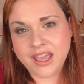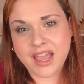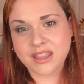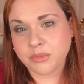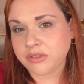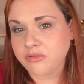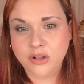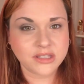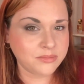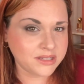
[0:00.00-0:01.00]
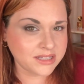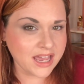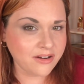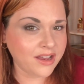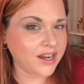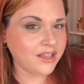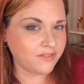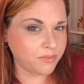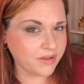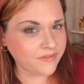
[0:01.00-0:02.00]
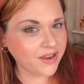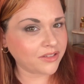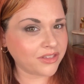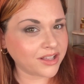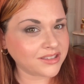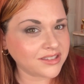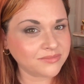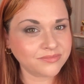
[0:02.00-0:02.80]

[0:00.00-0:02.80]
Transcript: and then we'll throw on some mascara, and I'll give you my final thoughts.